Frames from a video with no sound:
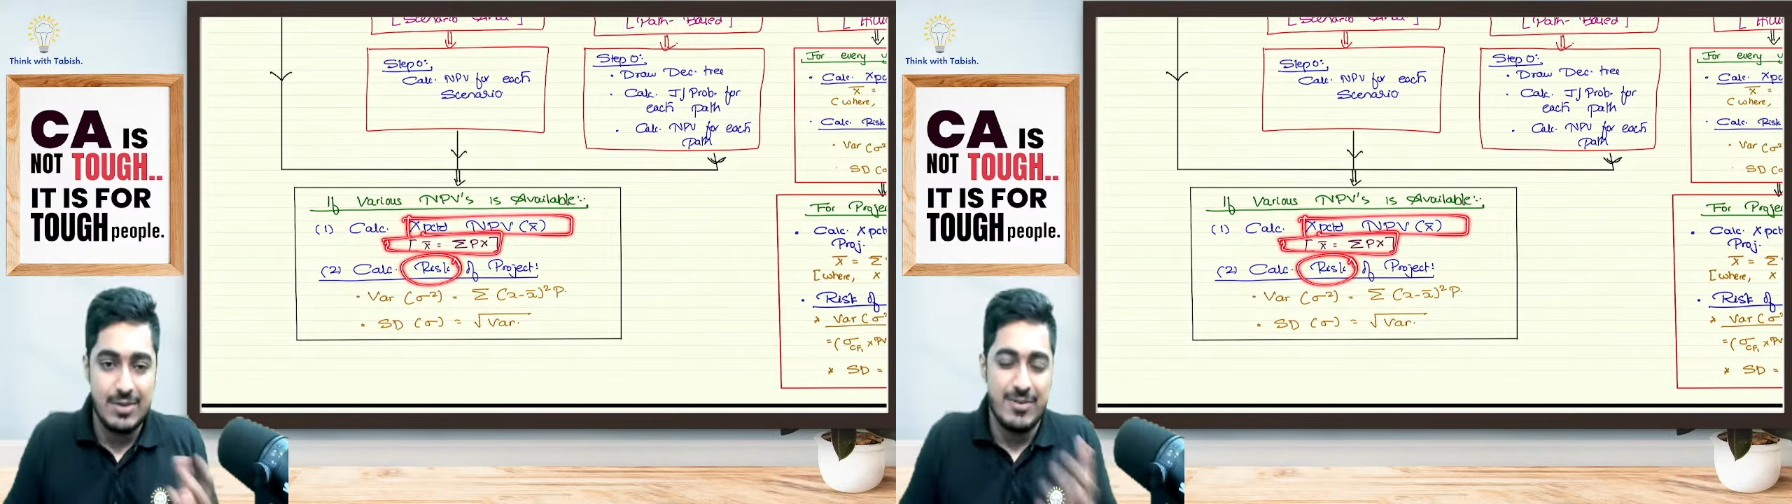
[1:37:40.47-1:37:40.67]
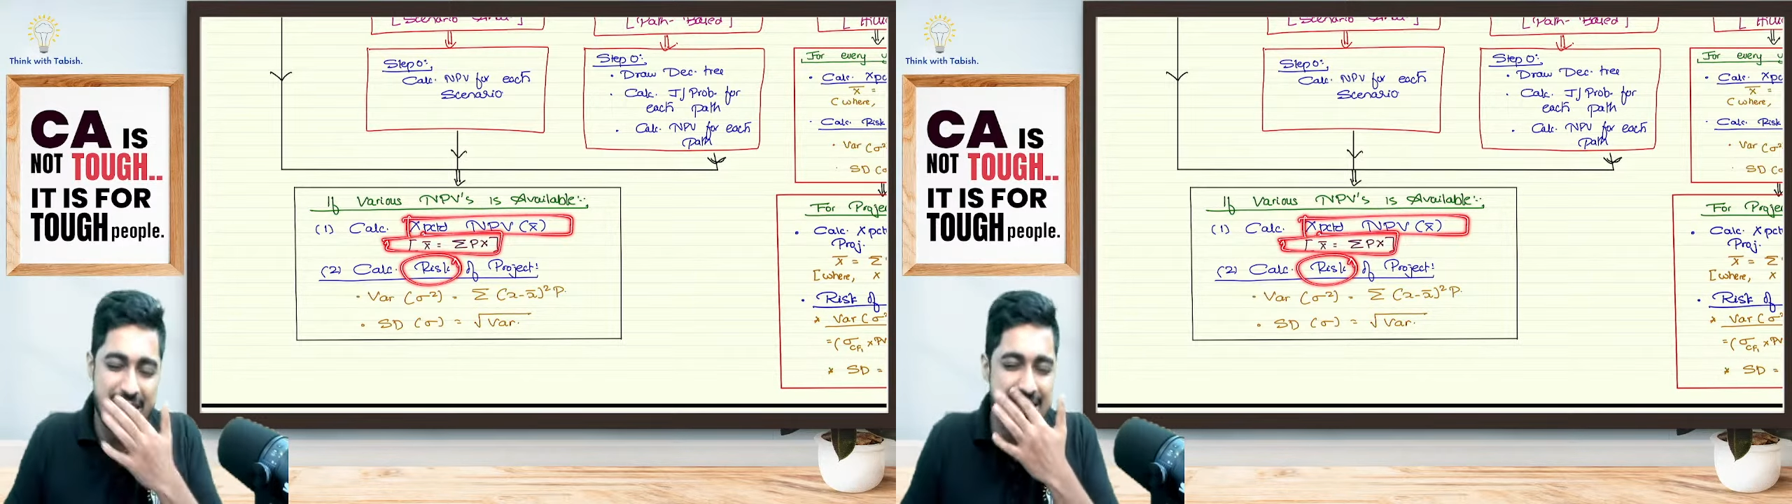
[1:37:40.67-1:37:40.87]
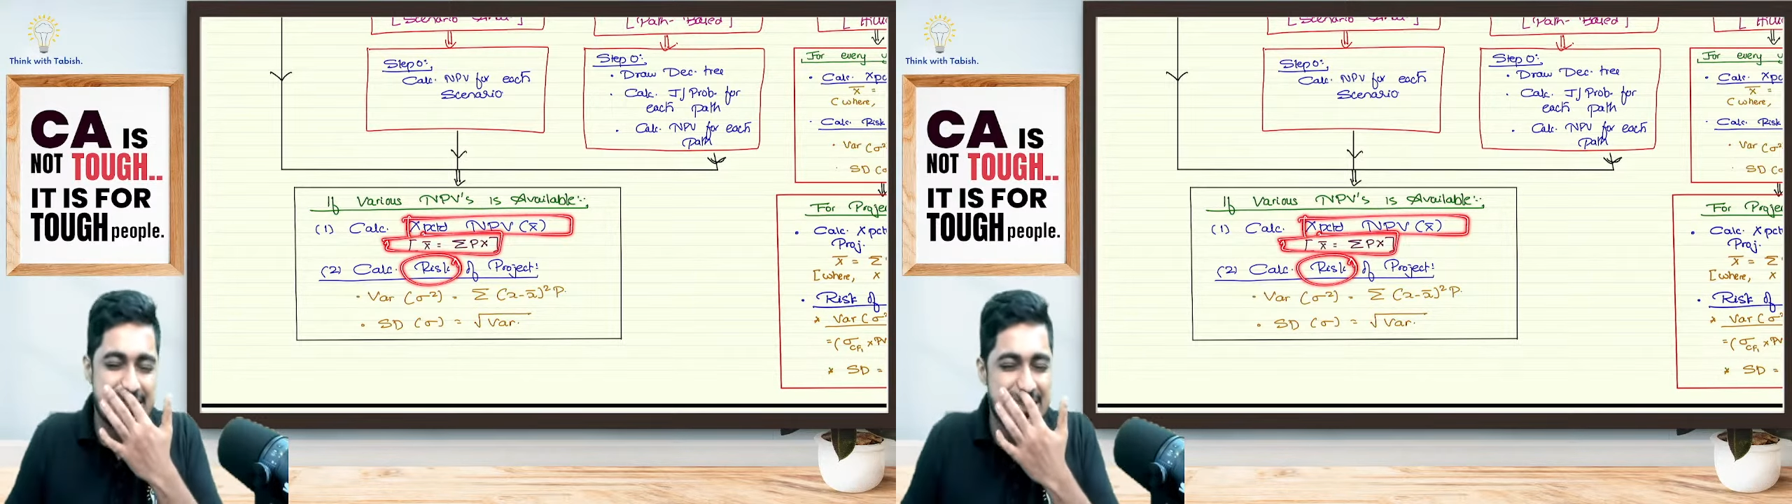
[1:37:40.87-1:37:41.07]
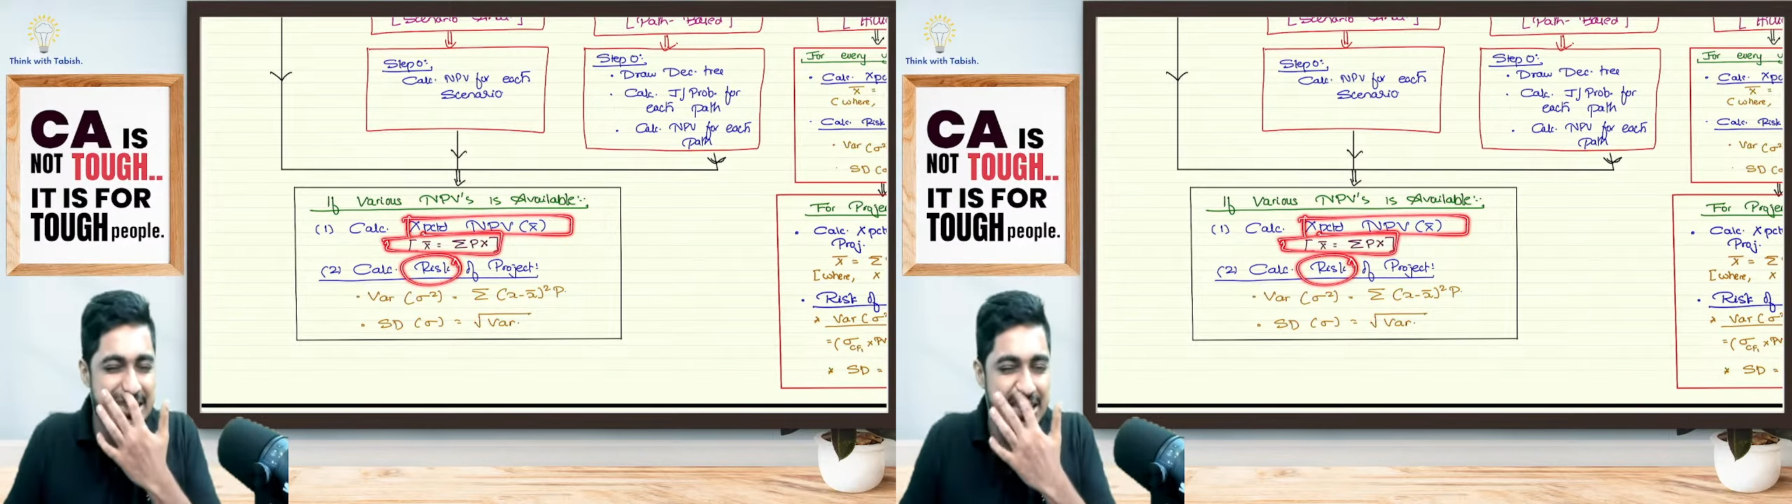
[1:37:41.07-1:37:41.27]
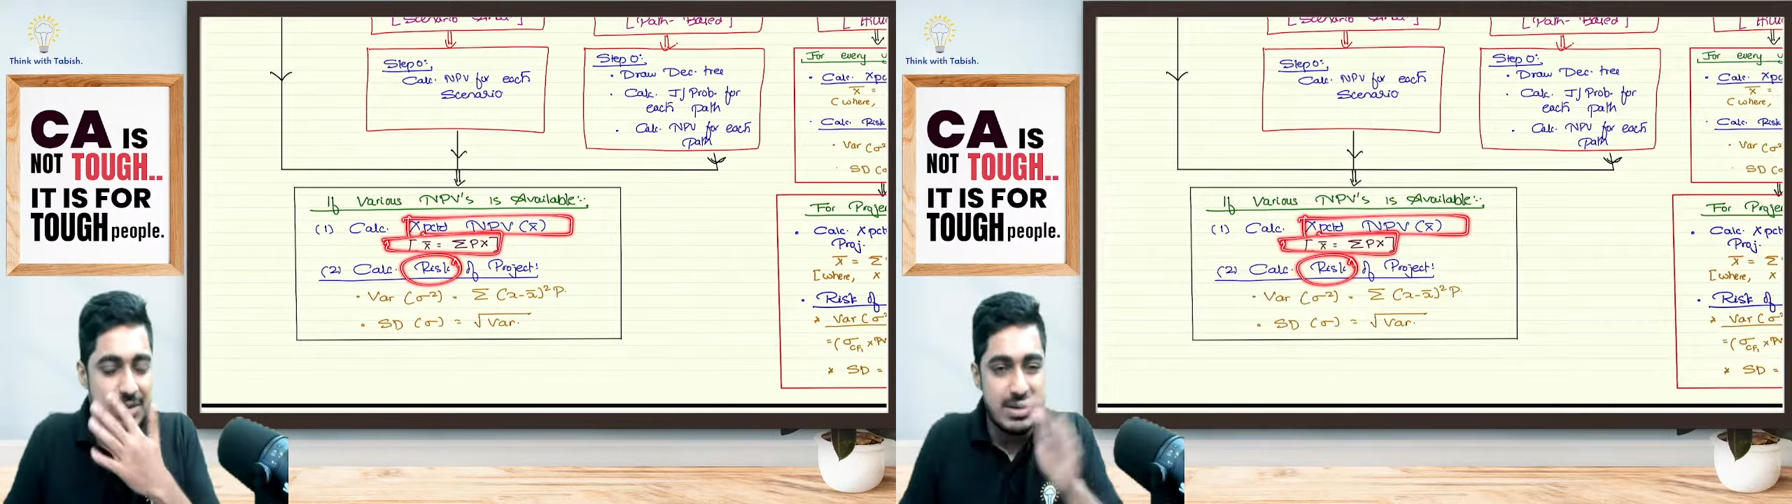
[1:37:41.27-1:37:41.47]
Variance is
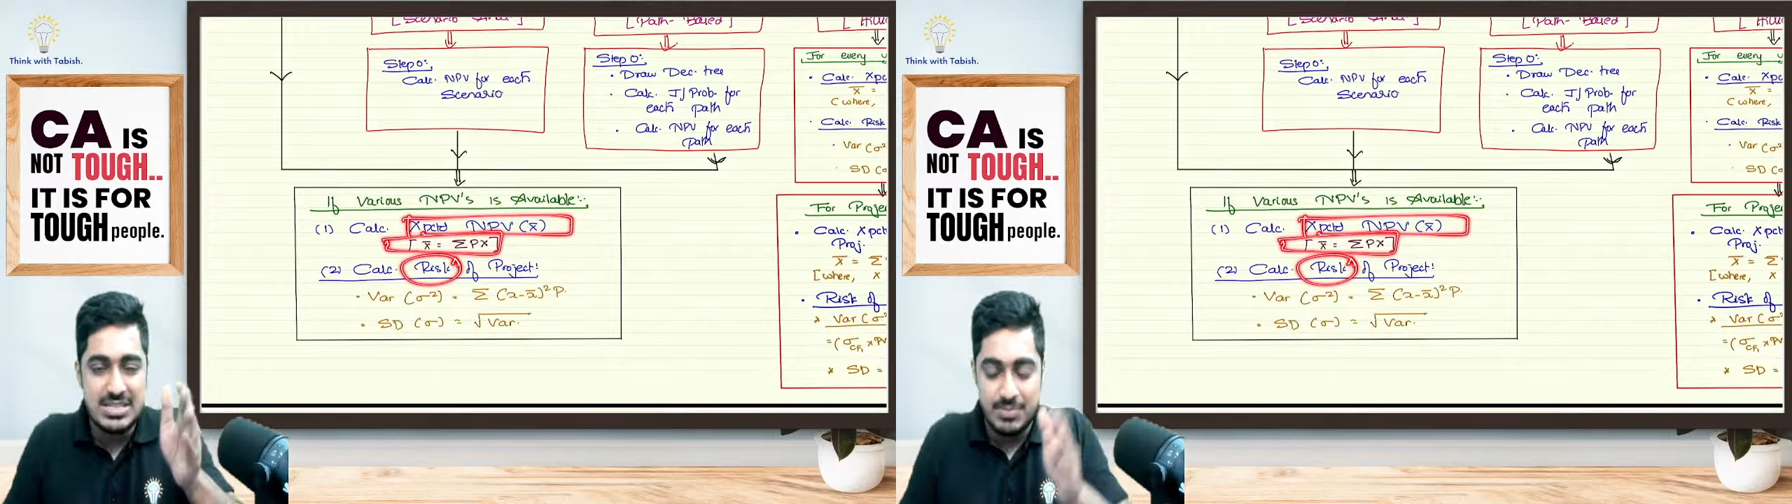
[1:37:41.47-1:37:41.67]
nothing but